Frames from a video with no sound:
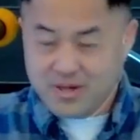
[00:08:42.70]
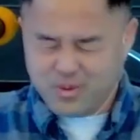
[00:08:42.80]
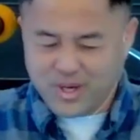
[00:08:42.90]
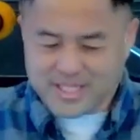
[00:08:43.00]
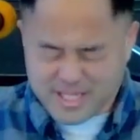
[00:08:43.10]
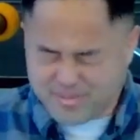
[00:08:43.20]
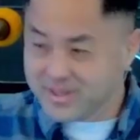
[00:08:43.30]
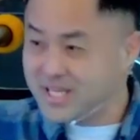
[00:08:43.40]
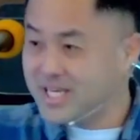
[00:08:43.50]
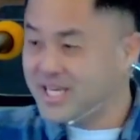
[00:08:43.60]
was
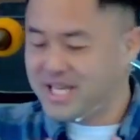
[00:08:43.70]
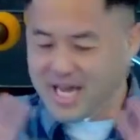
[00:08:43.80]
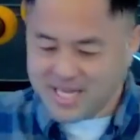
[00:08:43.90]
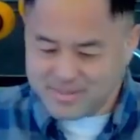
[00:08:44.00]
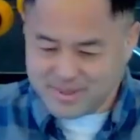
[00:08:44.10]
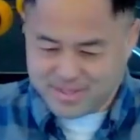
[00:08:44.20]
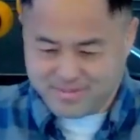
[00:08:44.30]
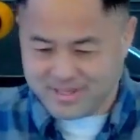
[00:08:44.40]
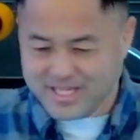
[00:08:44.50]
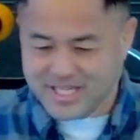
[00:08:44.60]
completed. It has been
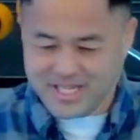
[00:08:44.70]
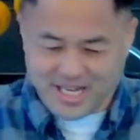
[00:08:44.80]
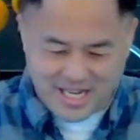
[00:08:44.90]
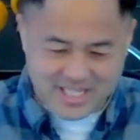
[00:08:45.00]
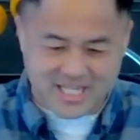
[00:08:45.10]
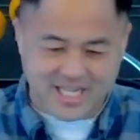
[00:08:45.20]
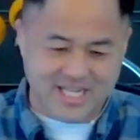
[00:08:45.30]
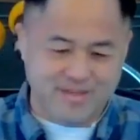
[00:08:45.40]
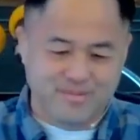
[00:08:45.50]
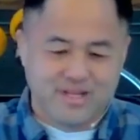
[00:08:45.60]
completed on
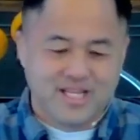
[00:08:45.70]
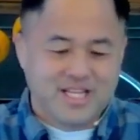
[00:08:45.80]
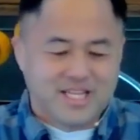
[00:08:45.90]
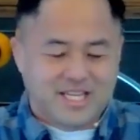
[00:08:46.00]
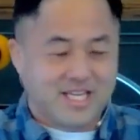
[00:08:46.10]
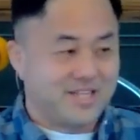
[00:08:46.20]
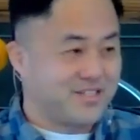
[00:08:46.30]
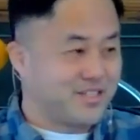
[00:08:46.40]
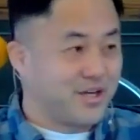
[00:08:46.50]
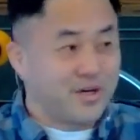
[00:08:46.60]
time. You know,
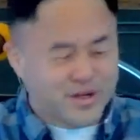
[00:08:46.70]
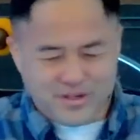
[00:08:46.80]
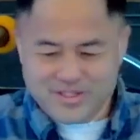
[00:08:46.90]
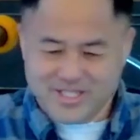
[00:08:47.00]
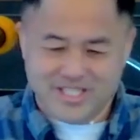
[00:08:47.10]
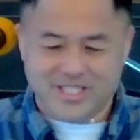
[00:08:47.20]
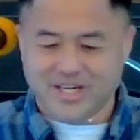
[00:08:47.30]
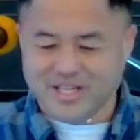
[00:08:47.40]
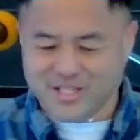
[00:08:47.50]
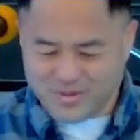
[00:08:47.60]
there's no holes in this
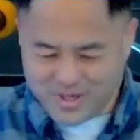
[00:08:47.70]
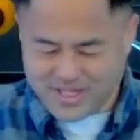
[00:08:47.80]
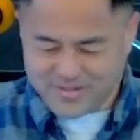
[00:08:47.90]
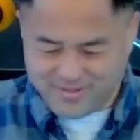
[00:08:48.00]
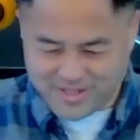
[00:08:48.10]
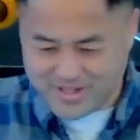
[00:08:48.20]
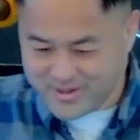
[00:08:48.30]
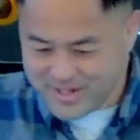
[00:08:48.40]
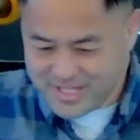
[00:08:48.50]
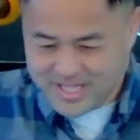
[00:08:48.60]
ark. It's ready to float.